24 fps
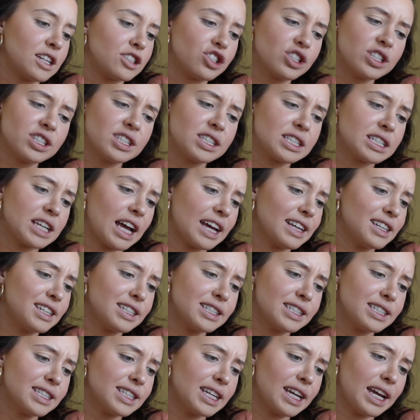just, it
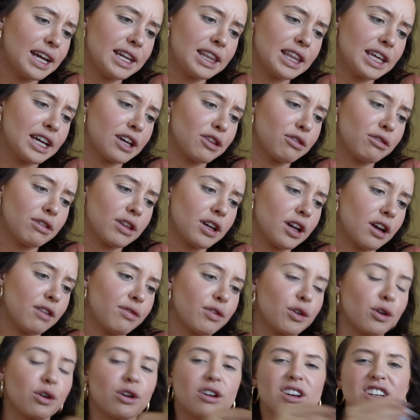doesn't say anything other than
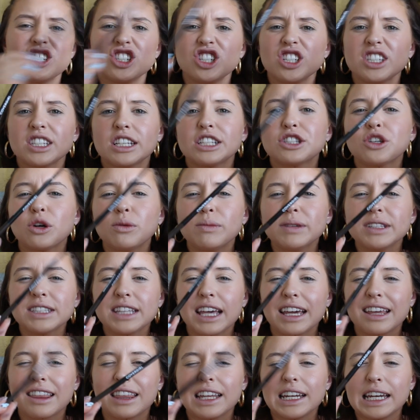CoverGirl. It's just, it's almost
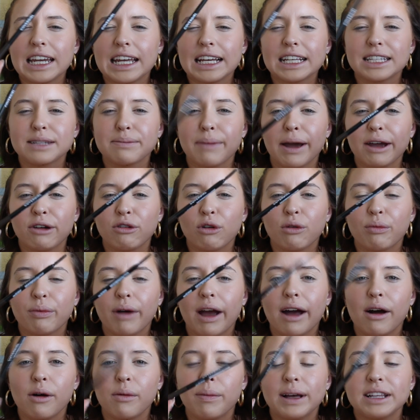like the NYX Micro
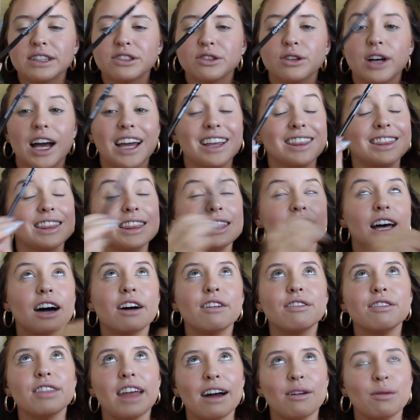Brow Pencil. I
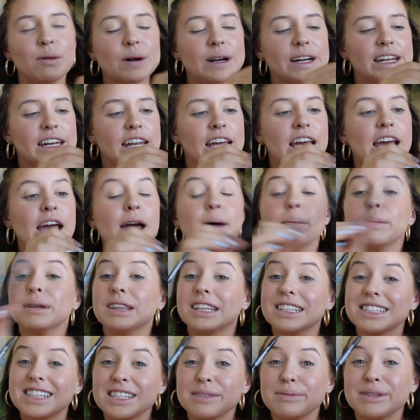love that one, but
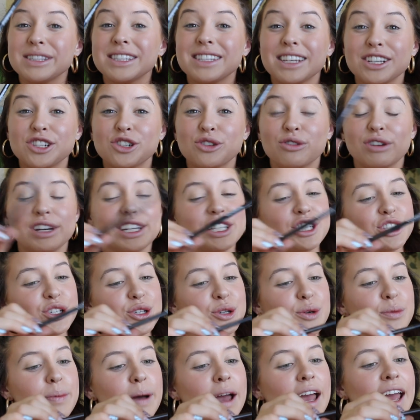this has been such a great
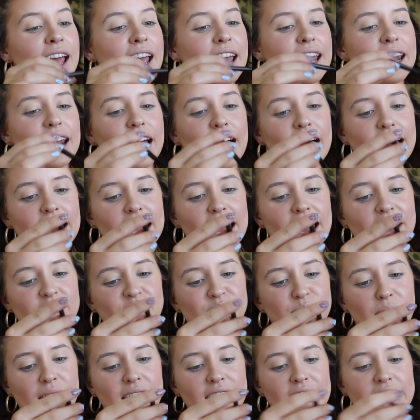dupe, and I
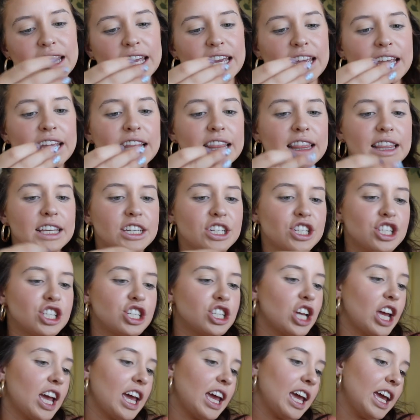have mine in the
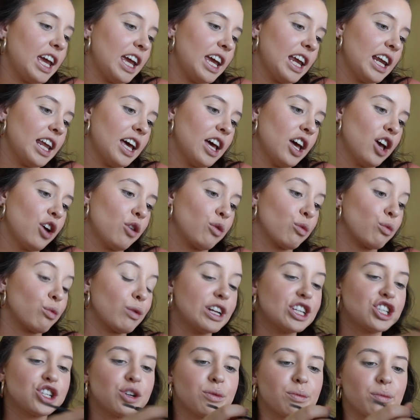shade
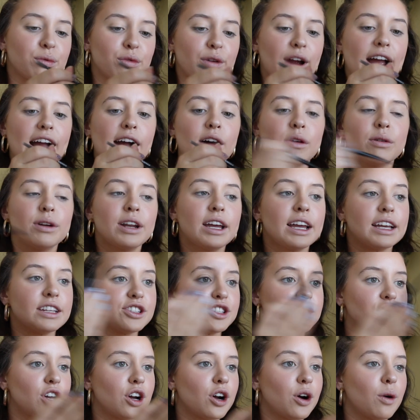Rich Brown, and
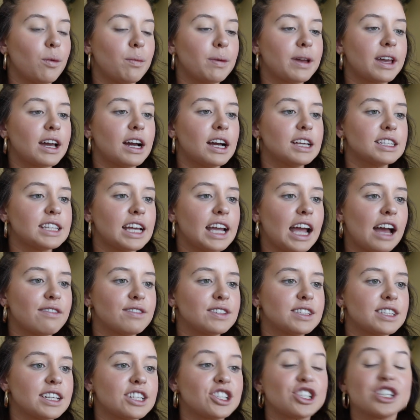so because I have
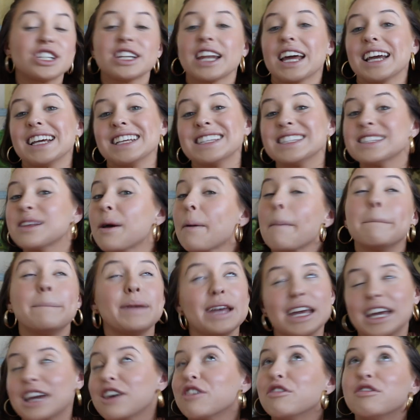such a nice,
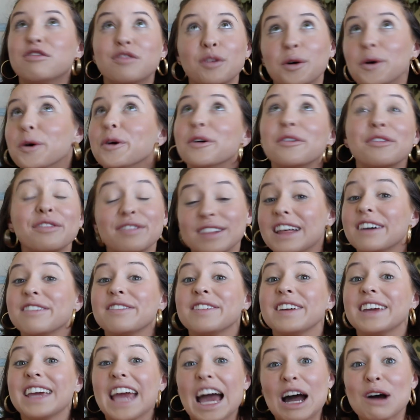big, full,
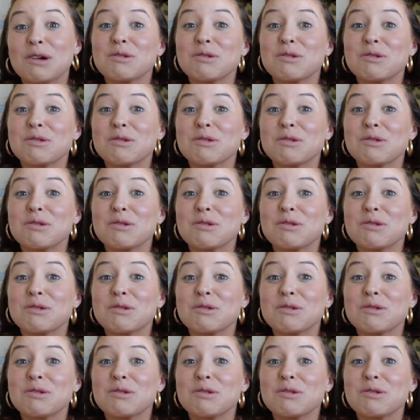fluffy,